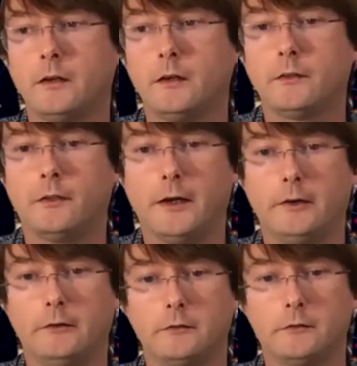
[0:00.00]

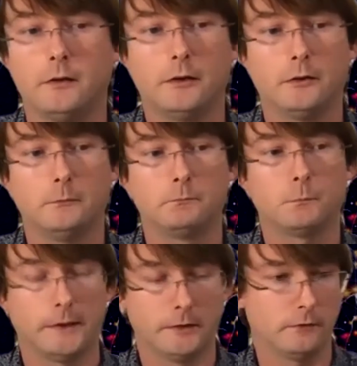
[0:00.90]
their
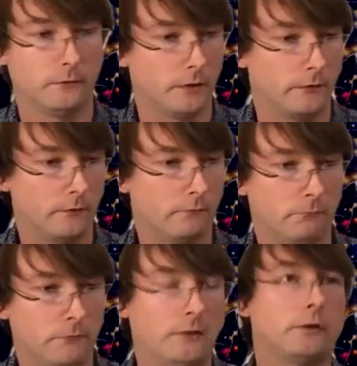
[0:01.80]
like a
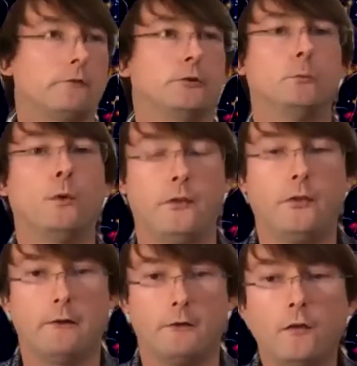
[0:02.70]
data room within
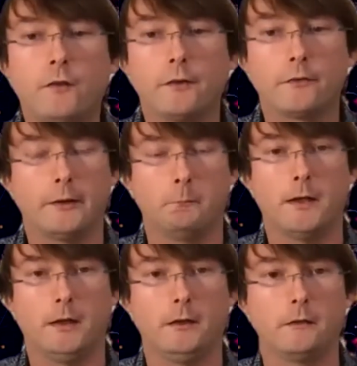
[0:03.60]
their office, like
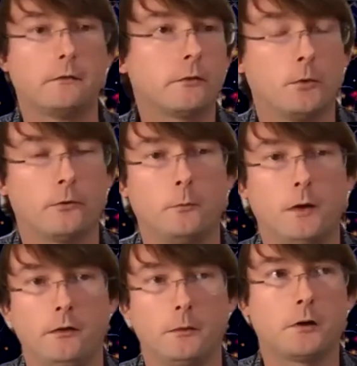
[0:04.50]
many small to
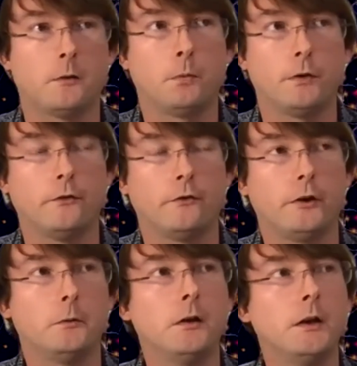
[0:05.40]
medium companies
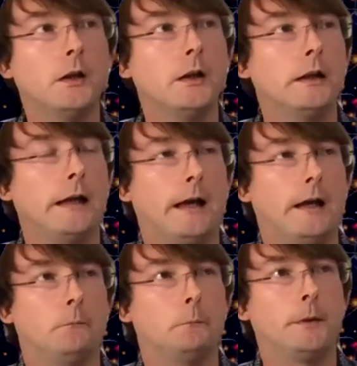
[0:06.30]
do.
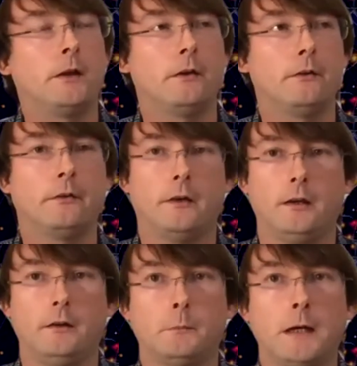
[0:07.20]
And because
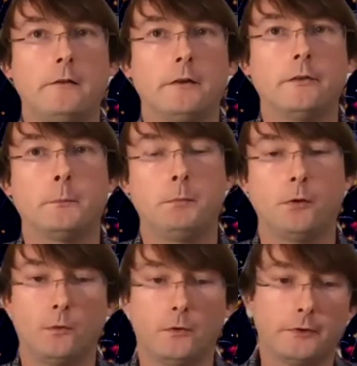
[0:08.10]
in Paris,
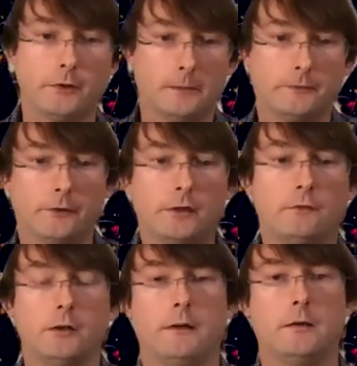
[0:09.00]
people weren't allowed to
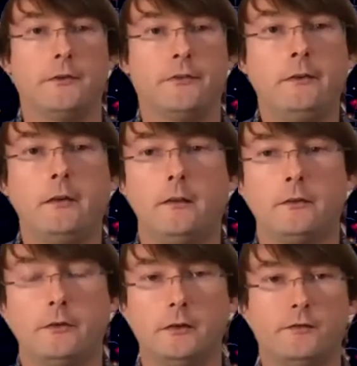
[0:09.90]
travel around the city, they
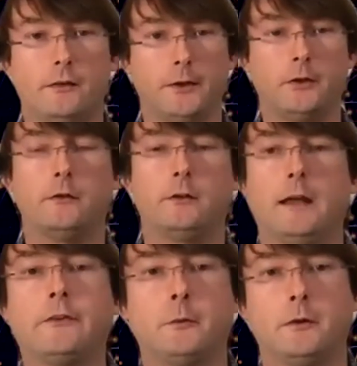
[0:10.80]
suddenly found they couldn't
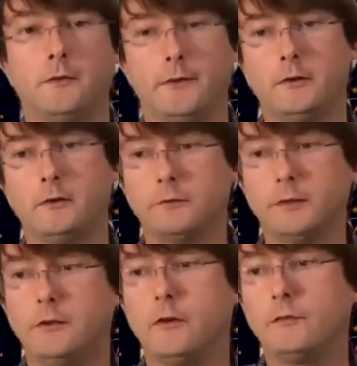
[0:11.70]
get to it. And they got
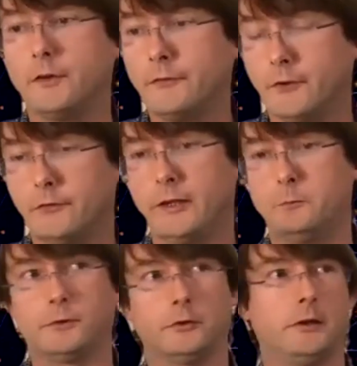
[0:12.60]
really nervous that they
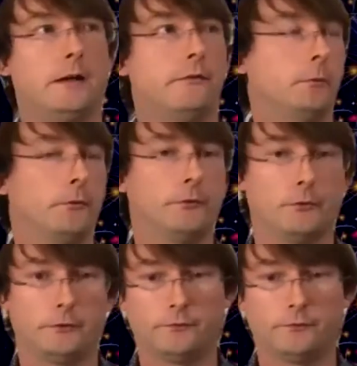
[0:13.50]
were going to have some sort of